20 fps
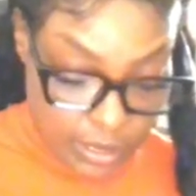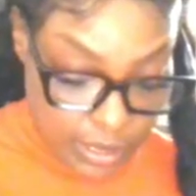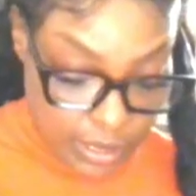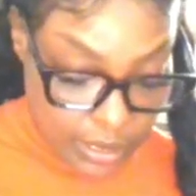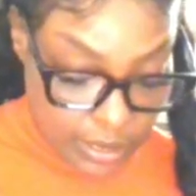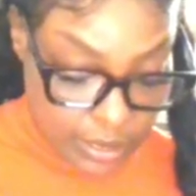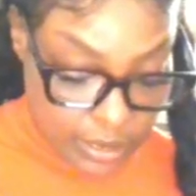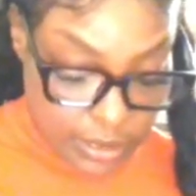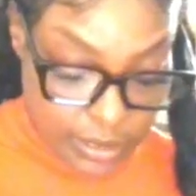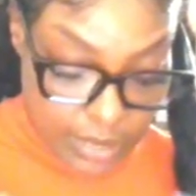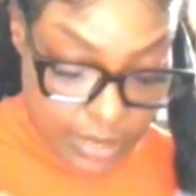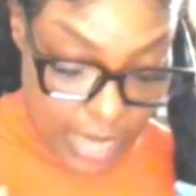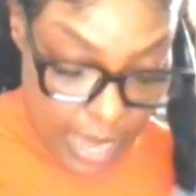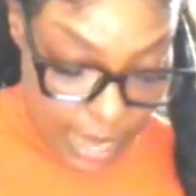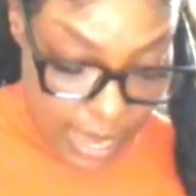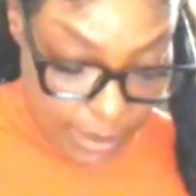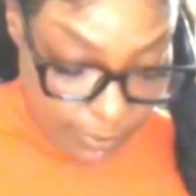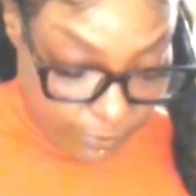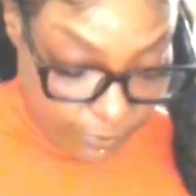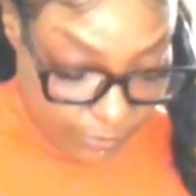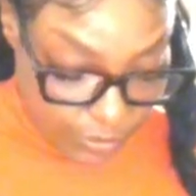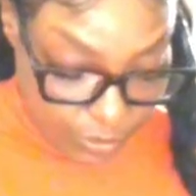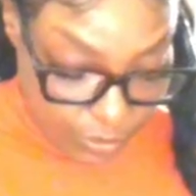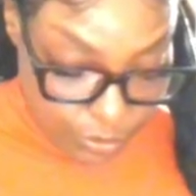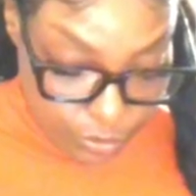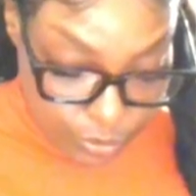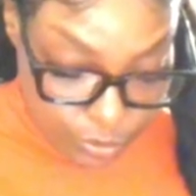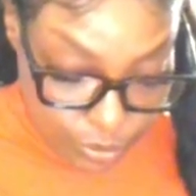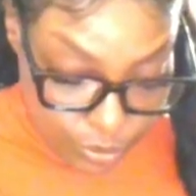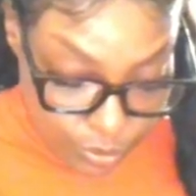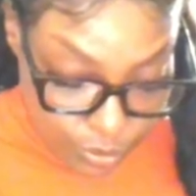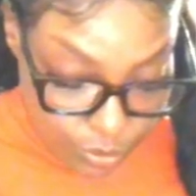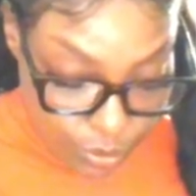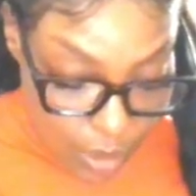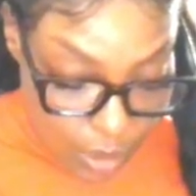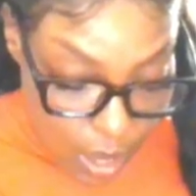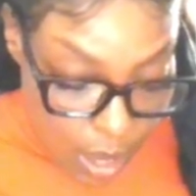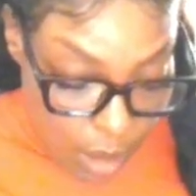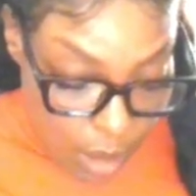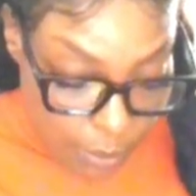It is a time for you to
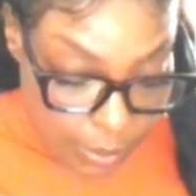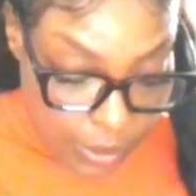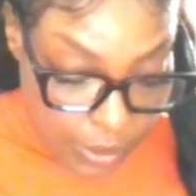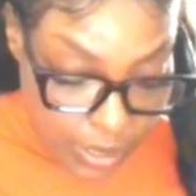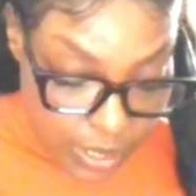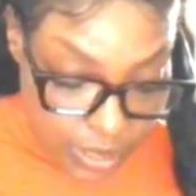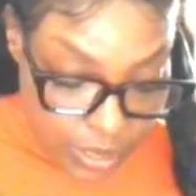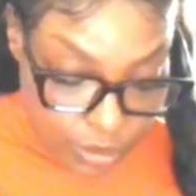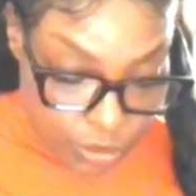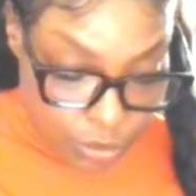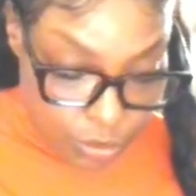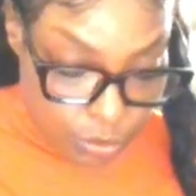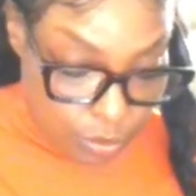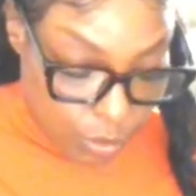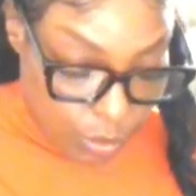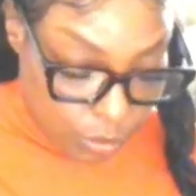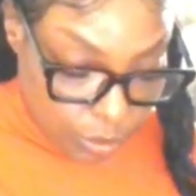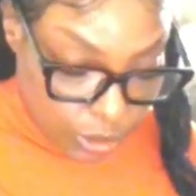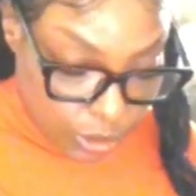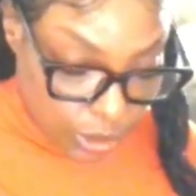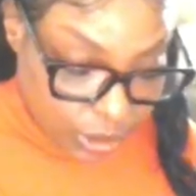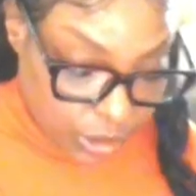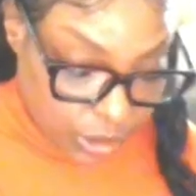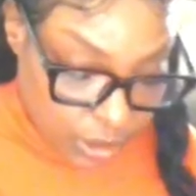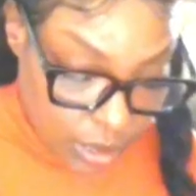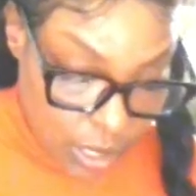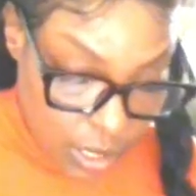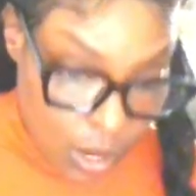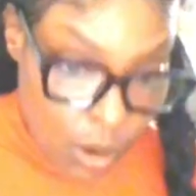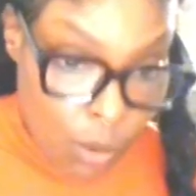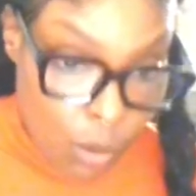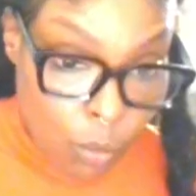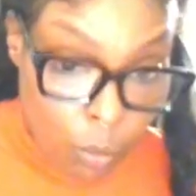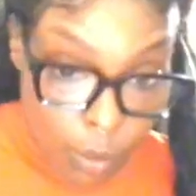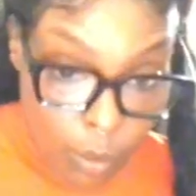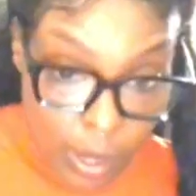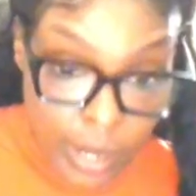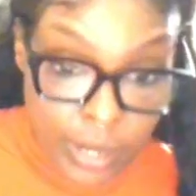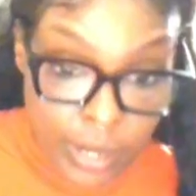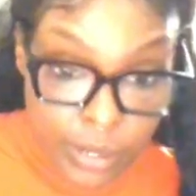put into motion
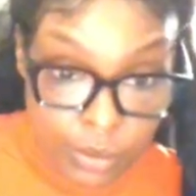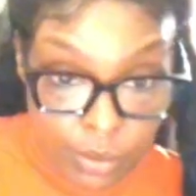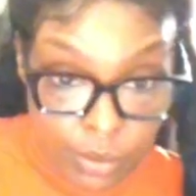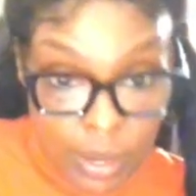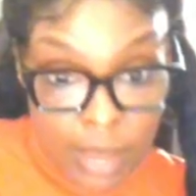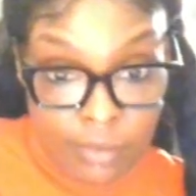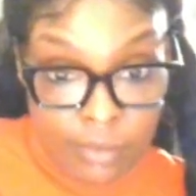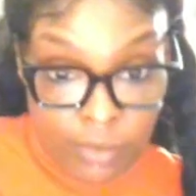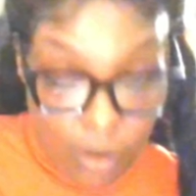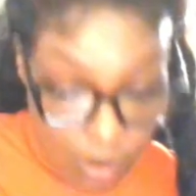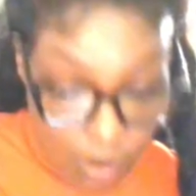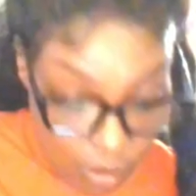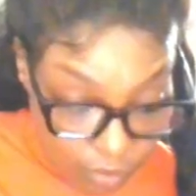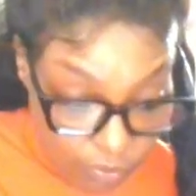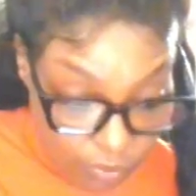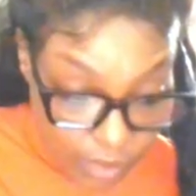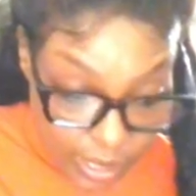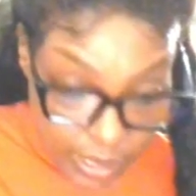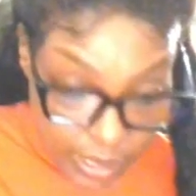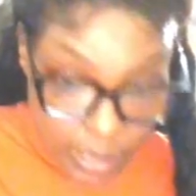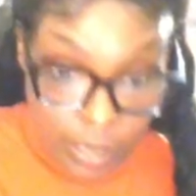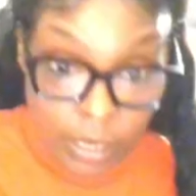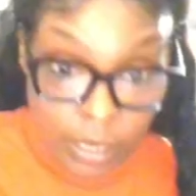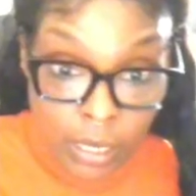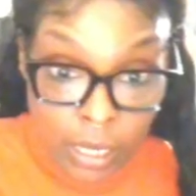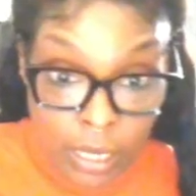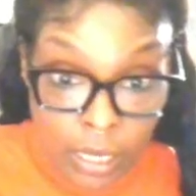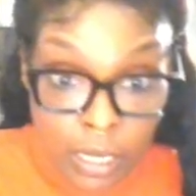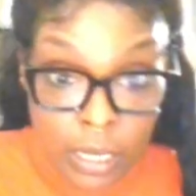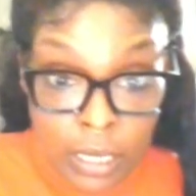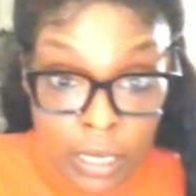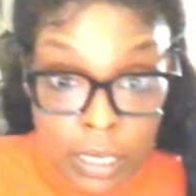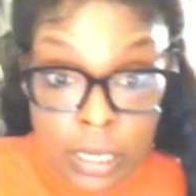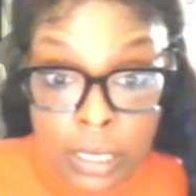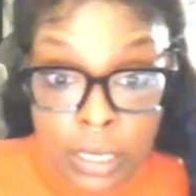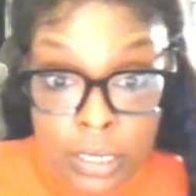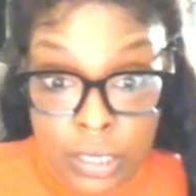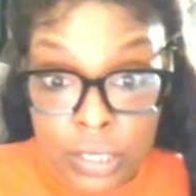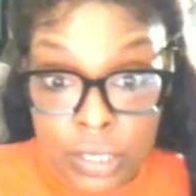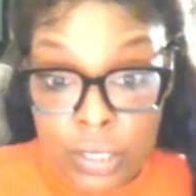what you have already
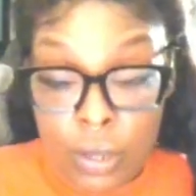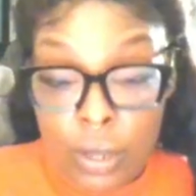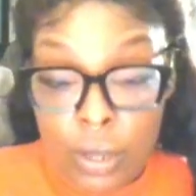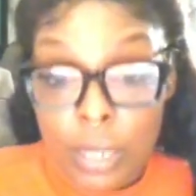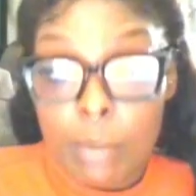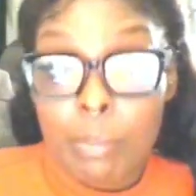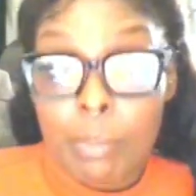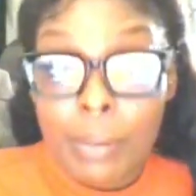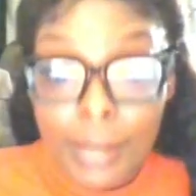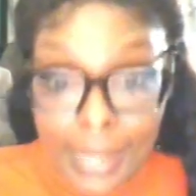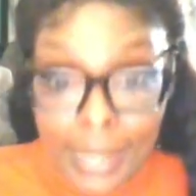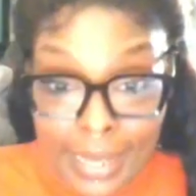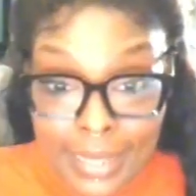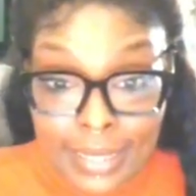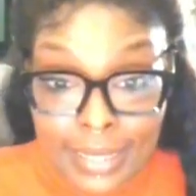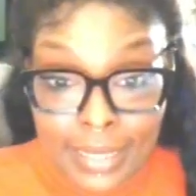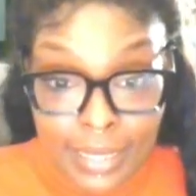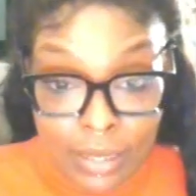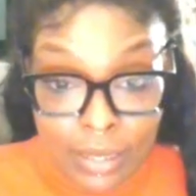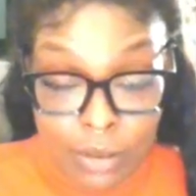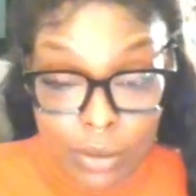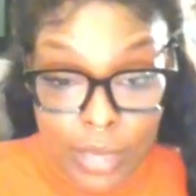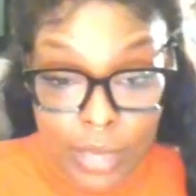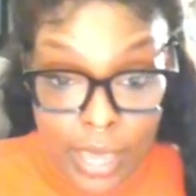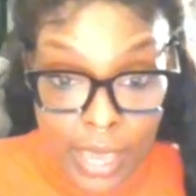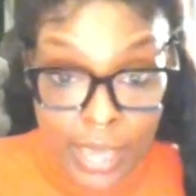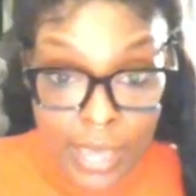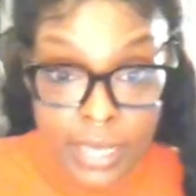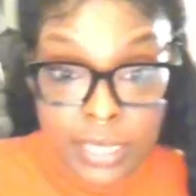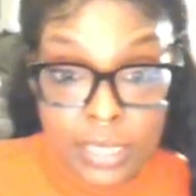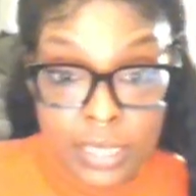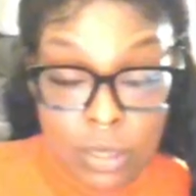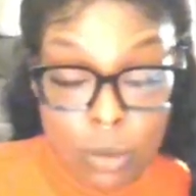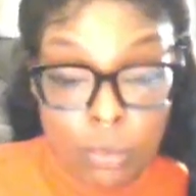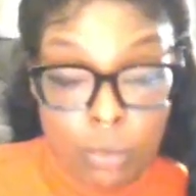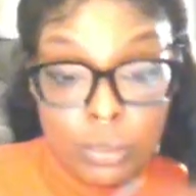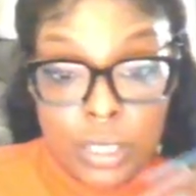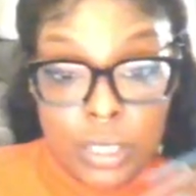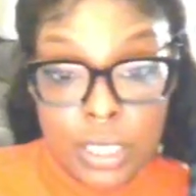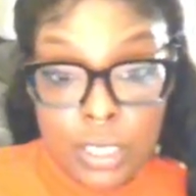started planting. Okay,
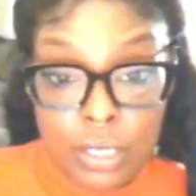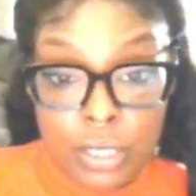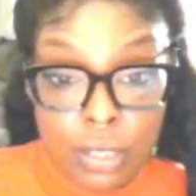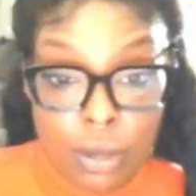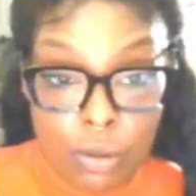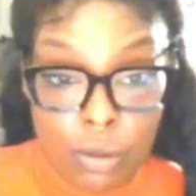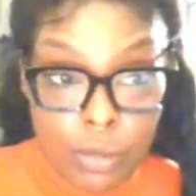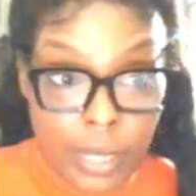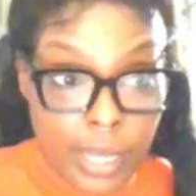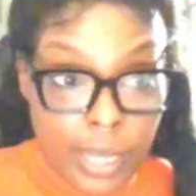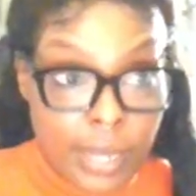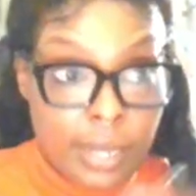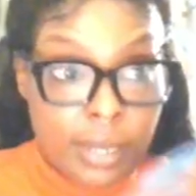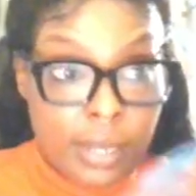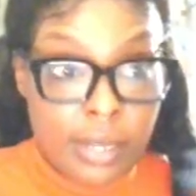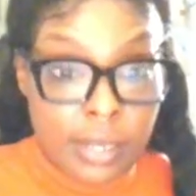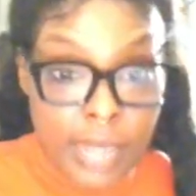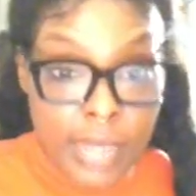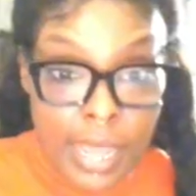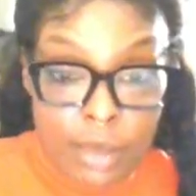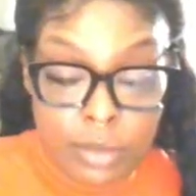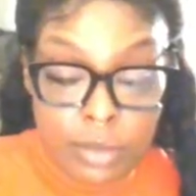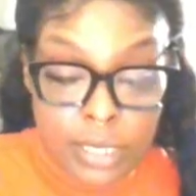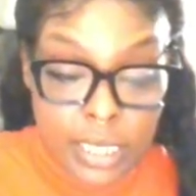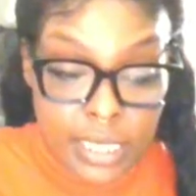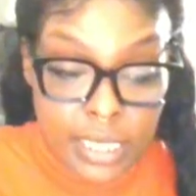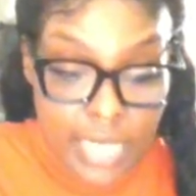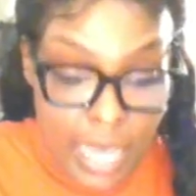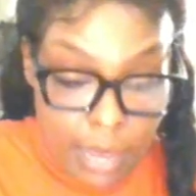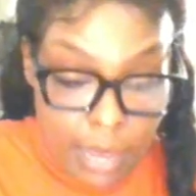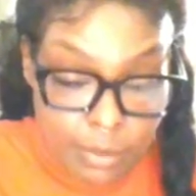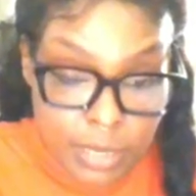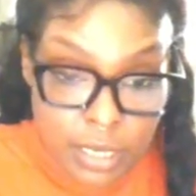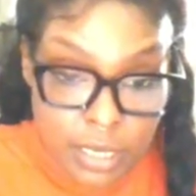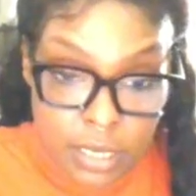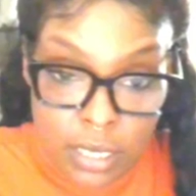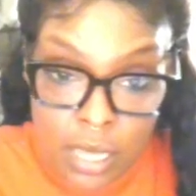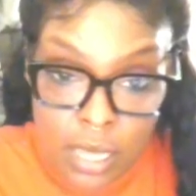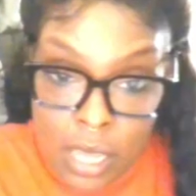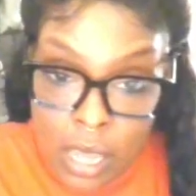so just know that now is the time
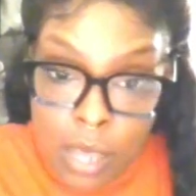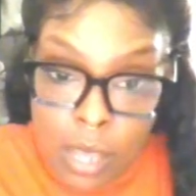to